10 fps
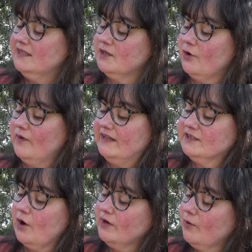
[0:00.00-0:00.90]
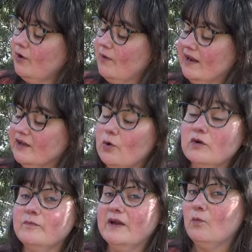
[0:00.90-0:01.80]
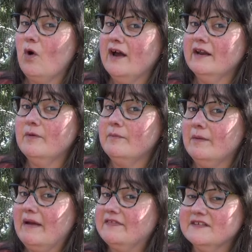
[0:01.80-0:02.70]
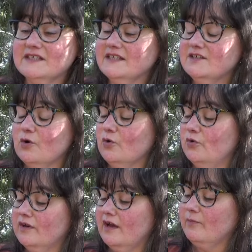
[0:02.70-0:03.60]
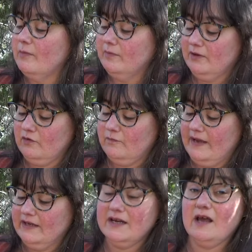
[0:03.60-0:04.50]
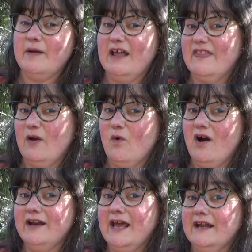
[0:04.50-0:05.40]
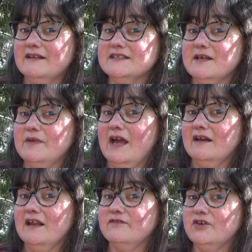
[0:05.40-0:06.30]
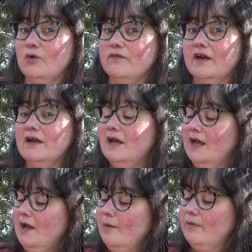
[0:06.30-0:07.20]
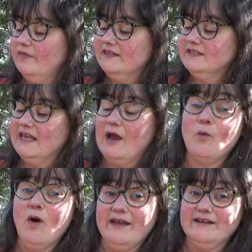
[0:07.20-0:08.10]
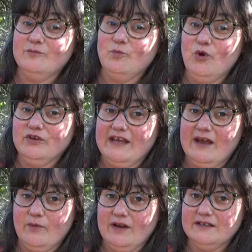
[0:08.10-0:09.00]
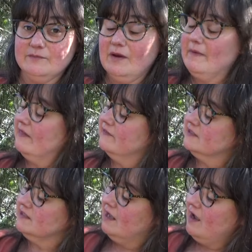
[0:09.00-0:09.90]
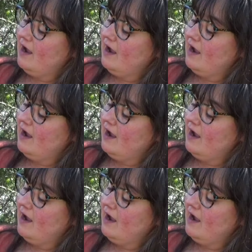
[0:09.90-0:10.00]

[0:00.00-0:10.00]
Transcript: So it's going quite well. It could have been wider, but my maths is not good. I probably could have made it about that wide. I had some yarn left over, but this is how wide it worked out when I did my maths.